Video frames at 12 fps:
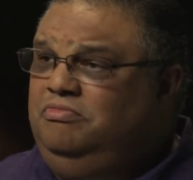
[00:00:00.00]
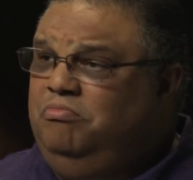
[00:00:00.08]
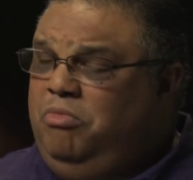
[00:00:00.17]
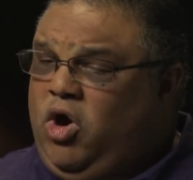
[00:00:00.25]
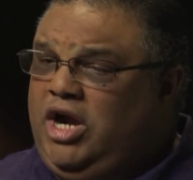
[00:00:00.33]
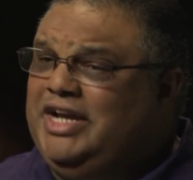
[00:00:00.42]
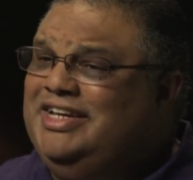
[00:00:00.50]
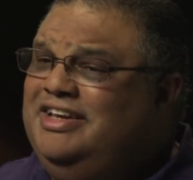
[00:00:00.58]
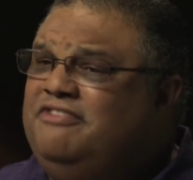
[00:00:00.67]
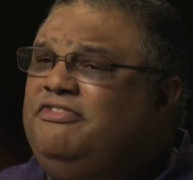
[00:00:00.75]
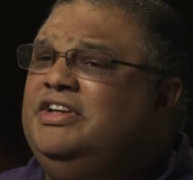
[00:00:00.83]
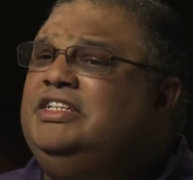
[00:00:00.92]
mark a
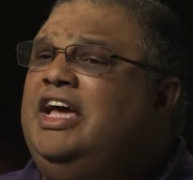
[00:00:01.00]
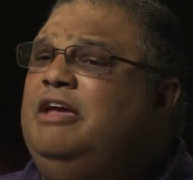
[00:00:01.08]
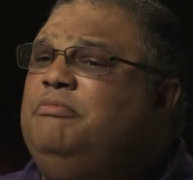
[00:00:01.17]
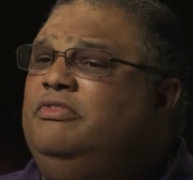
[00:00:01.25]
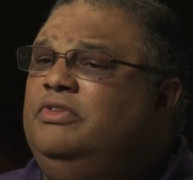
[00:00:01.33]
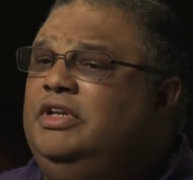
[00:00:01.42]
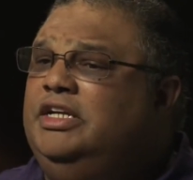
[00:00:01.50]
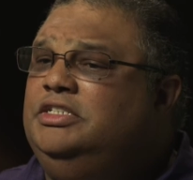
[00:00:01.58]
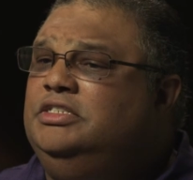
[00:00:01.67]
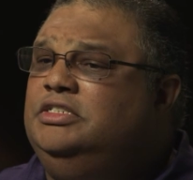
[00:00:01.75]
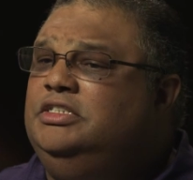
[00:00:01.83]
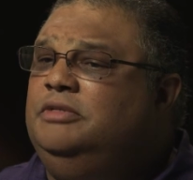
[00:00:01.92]
different type of
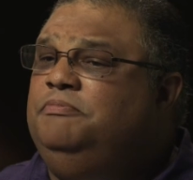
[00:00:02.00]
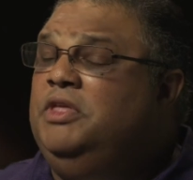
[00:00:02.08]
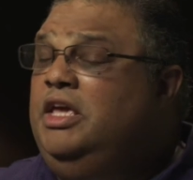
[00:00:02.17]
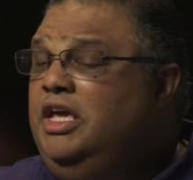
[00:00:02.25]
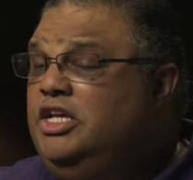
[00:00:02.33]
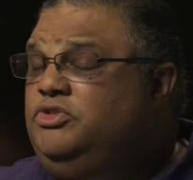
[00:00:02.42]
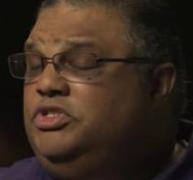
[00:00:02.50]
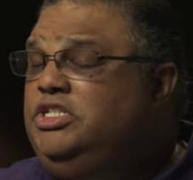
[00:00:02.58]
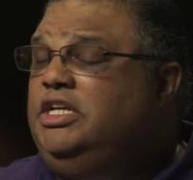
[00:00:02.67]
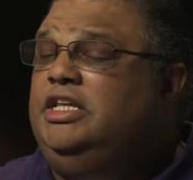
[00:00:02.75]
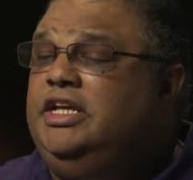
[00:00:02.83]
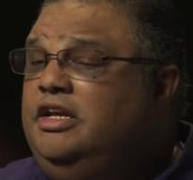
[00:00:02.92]
relationship.
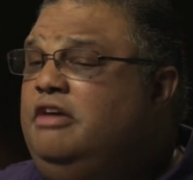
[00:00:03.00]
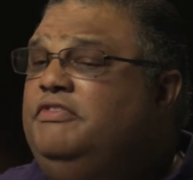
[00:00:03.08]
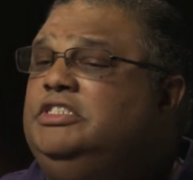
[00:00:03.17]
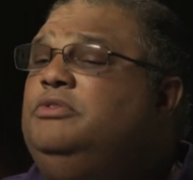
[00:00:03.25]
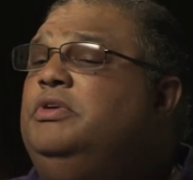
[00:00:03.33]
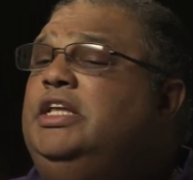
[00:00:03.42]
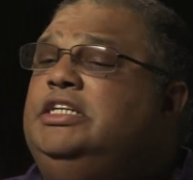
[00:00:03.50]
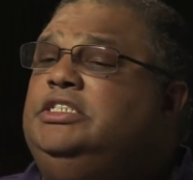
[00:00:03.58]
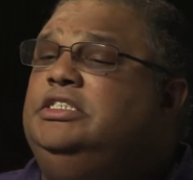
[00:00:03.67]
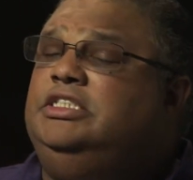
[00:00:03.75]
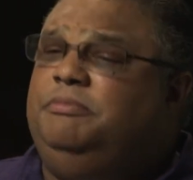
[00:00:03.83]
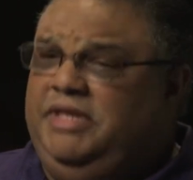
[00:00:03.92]
Interestingly enough, it's a
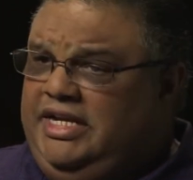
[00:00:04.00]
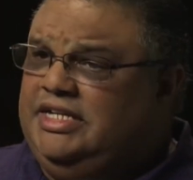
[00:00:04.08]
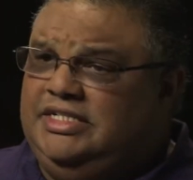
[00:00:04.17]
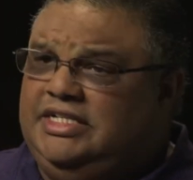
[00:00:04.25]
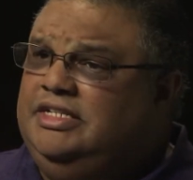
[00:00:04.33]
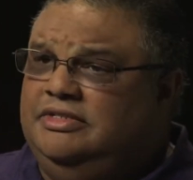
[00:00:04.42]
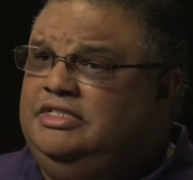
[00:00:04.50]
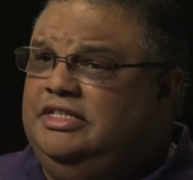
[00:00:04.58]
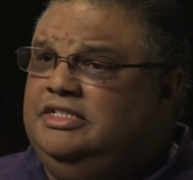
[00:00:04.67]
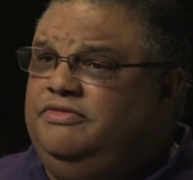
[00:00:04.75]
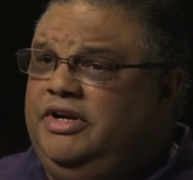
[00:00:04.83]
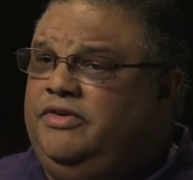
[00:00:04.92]
relationship that continues to
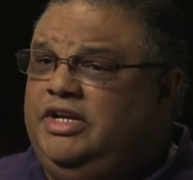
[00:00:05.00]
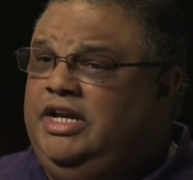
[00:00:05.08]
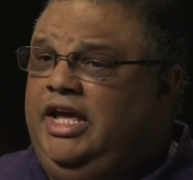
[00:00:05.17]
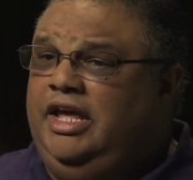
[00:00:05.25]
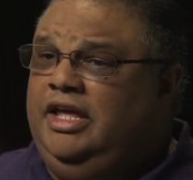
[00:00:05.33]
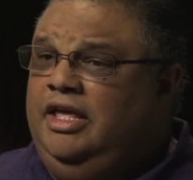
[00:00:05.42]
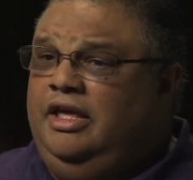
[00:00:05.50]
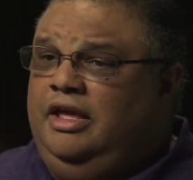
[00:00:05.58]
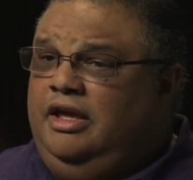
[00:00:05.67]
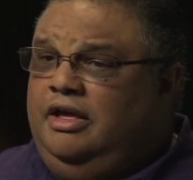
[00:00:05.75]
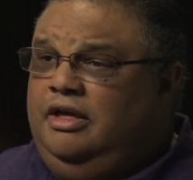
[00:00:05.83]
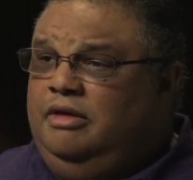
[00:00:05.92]
this very day.
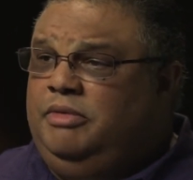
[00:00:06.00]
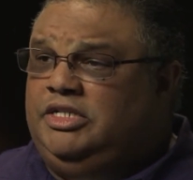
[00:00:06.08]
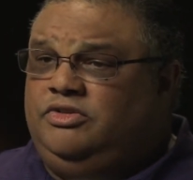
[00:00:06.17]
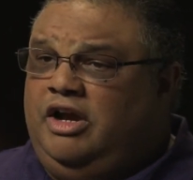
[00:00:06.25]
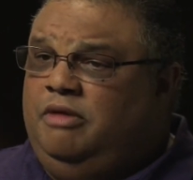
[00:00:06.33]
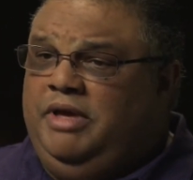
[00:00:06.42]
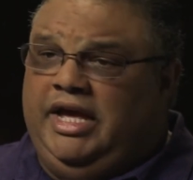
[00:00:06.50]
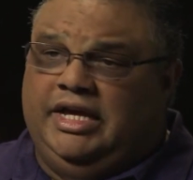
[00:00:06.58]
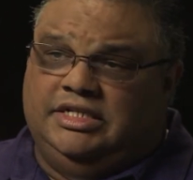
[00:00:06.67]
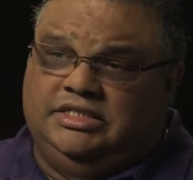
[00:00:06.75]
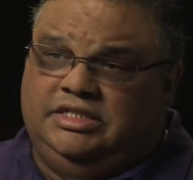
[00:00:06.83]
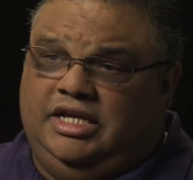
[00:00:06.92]
Uh, my tribe
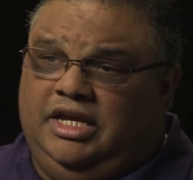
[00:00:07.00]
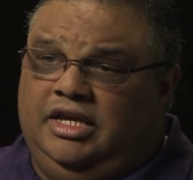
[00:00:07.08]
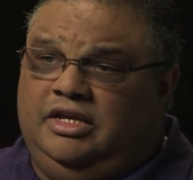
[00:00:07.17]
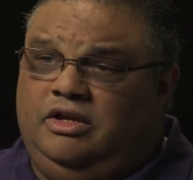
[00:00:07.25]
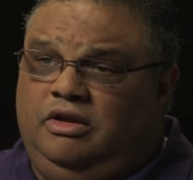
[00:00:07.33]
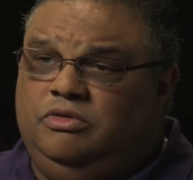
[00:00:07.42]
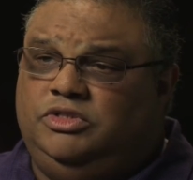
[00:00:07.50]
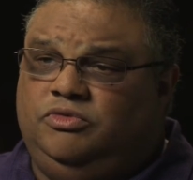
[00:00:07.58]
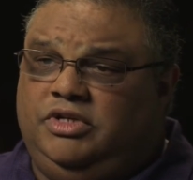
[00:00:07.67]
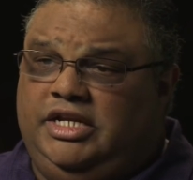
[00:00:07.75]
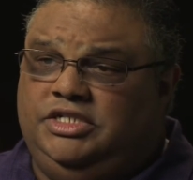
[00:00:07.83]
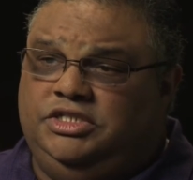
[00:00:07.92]
has a close
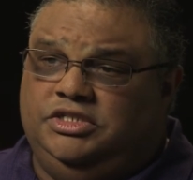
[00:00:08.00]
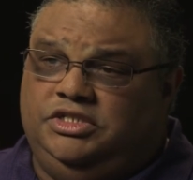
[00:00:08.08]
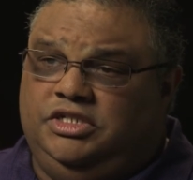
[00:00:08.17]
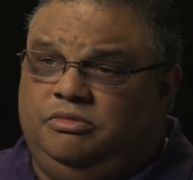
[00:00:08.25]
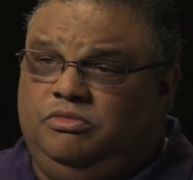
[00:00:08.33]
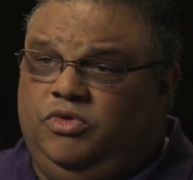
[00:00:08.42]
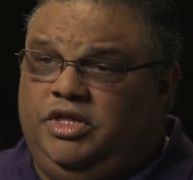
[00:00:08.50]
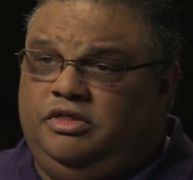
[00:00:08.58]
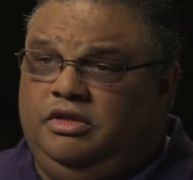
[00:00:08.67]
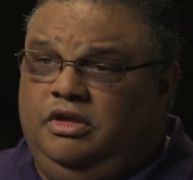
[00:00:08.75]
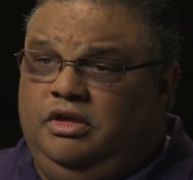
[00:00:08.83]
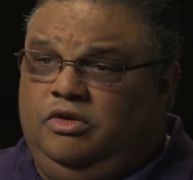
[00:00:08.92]
relationship
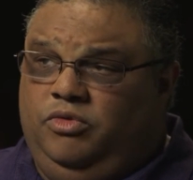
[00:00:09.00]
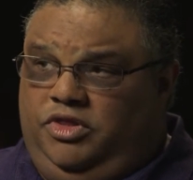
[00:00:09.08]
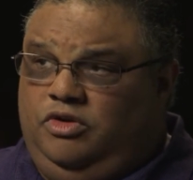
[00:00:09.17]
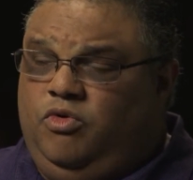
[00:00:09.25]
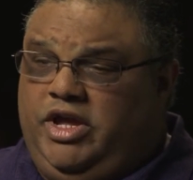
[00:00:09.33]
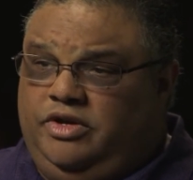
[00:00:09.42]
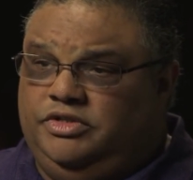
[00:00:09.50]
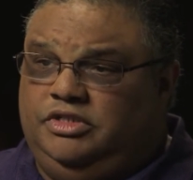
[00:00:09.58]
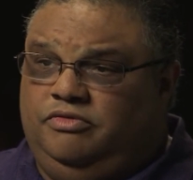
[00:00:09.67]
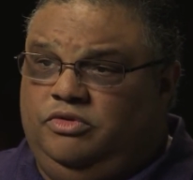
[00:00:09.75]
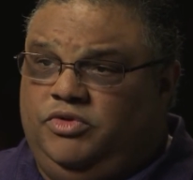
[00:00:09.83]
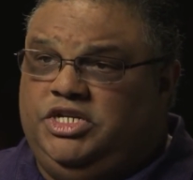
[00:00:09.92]
with, with the Quakers
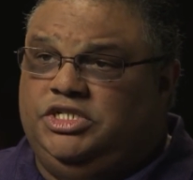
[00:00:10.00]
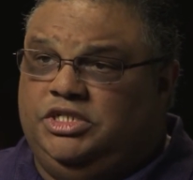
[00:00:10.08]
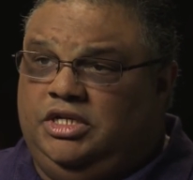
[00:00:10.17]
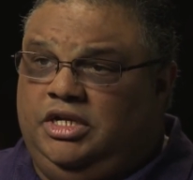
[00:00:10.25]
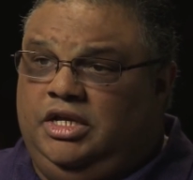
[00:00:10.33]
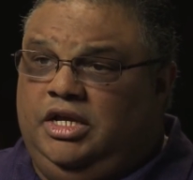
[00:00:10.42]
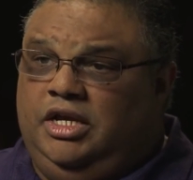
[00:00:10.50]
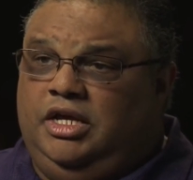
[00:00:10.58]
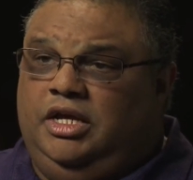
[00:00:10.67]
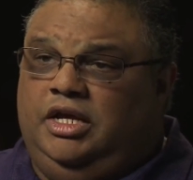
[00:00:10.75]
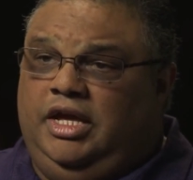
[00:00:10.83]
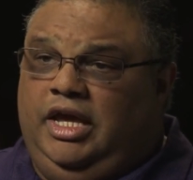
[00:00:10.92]
of the region,
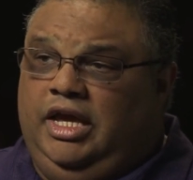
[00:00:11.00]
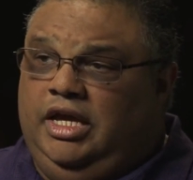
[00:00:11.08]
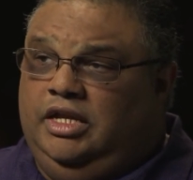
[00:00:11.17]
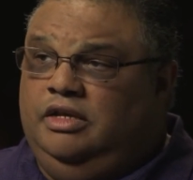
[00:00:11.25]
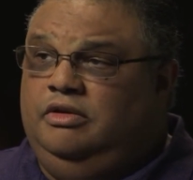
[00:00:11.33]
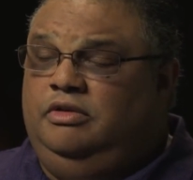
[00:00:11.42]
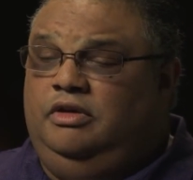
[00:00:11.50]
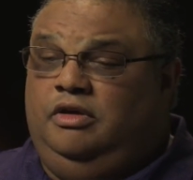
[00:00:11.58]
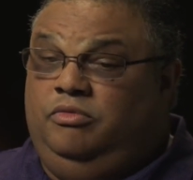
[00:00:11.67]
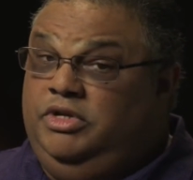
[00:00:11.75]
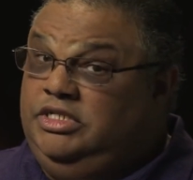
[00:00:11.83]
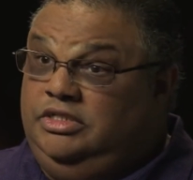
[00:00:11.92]
uh, and
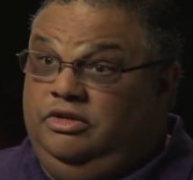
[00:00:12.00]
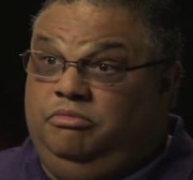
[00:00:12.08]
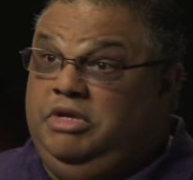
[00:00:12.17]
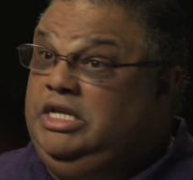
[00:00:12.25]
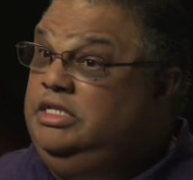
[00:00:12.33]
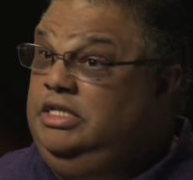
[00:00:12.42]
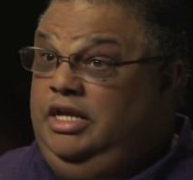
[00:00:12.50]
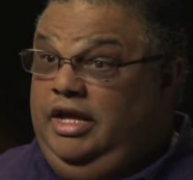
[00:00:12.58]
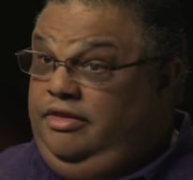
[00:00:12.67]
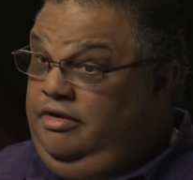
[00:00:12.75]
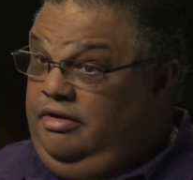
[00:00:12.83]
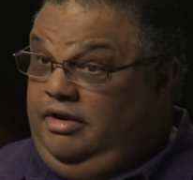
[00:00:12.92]
uh, we still meet
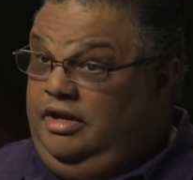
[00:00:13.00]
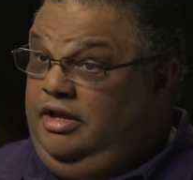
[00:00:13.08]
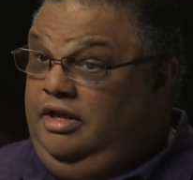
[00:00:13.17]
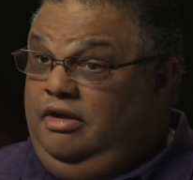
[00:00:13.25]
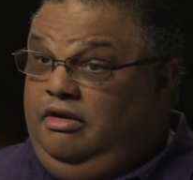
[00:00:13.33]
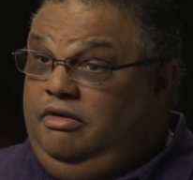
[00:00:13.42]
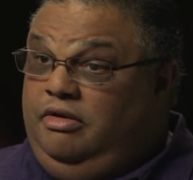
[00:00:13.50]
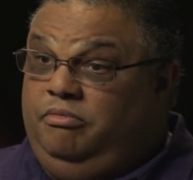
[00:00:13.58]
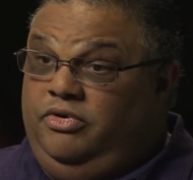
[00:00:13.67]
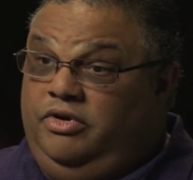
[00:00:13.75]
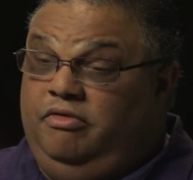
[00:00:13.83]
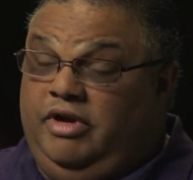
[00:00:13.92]
together on
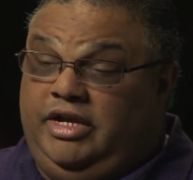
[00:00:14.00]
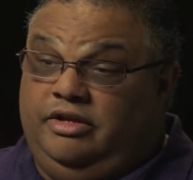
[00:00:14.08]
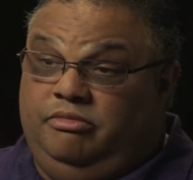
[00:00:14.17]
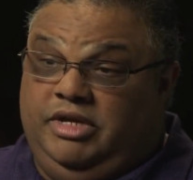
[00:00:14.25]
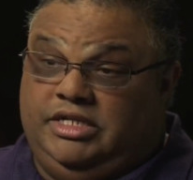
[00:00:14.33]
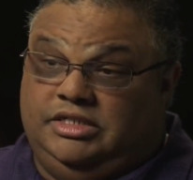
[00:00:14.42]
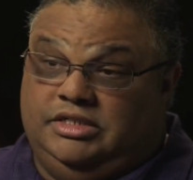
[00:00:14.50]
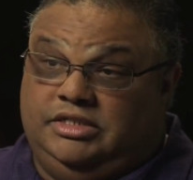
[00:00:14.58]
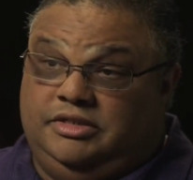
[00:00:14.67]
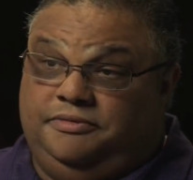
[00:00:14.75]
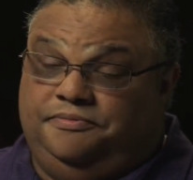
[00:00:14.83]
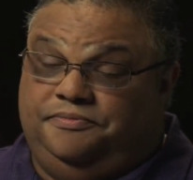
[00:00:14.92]
pretty regular basis.